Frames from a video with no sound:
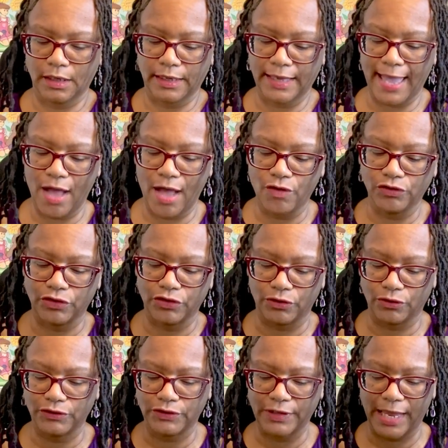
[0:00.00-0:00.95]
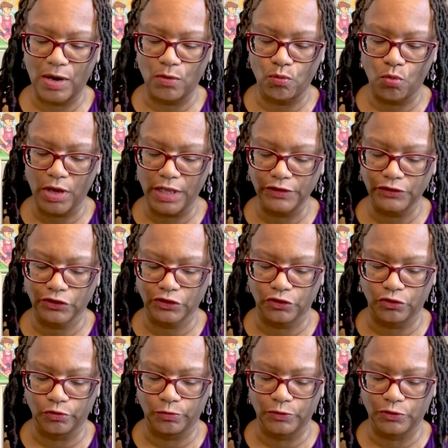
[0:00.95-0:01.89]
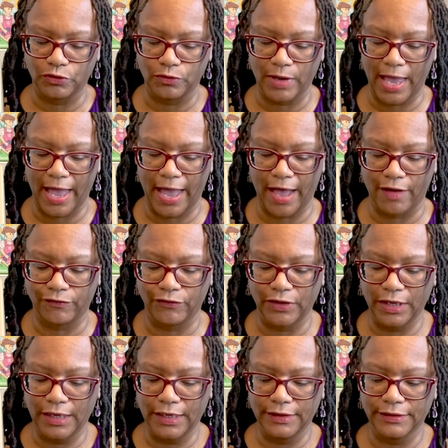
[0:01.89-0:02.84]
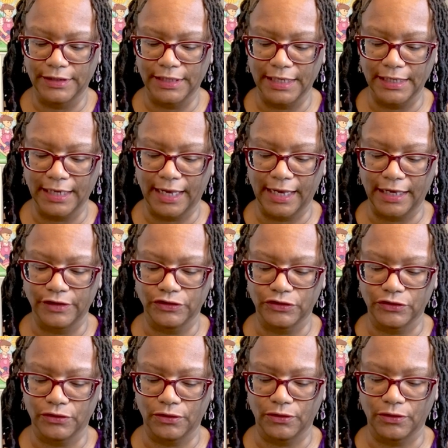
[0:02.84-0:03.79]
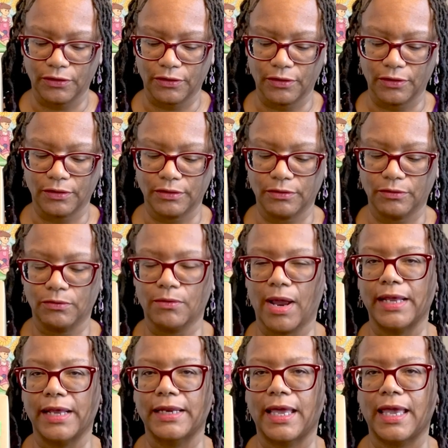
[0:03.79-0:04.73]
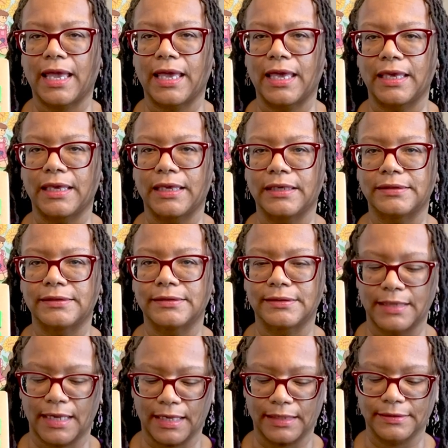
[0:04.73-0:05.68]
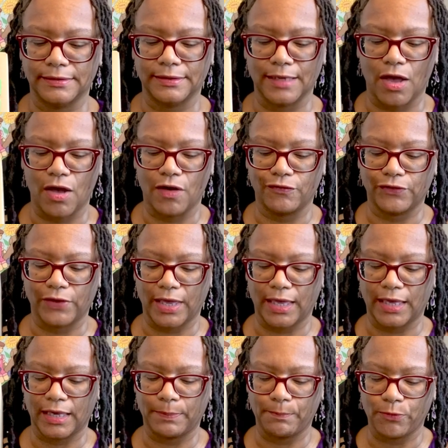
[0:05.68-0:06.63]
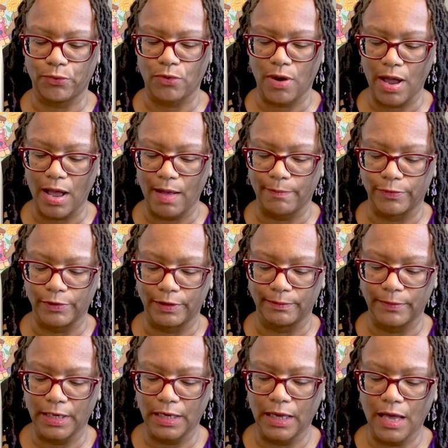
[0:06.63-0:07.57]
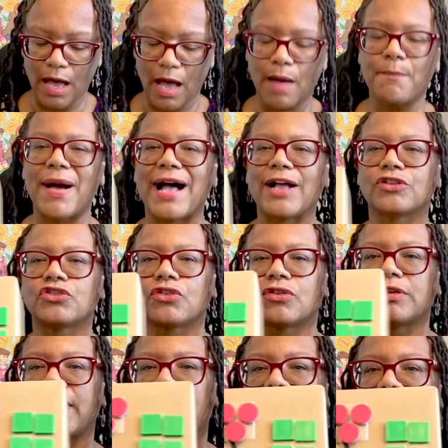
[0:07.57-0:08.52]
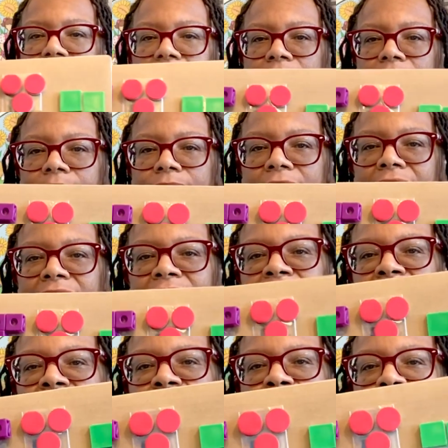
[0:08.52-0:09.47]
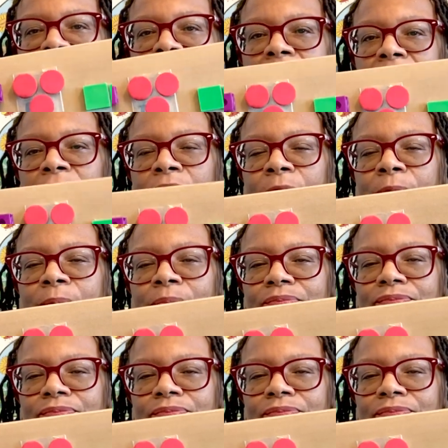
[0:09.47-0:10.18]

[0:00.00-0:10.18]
counters, and ones cubes you have. Then answer, write A's, and solve a problem about your data. Well,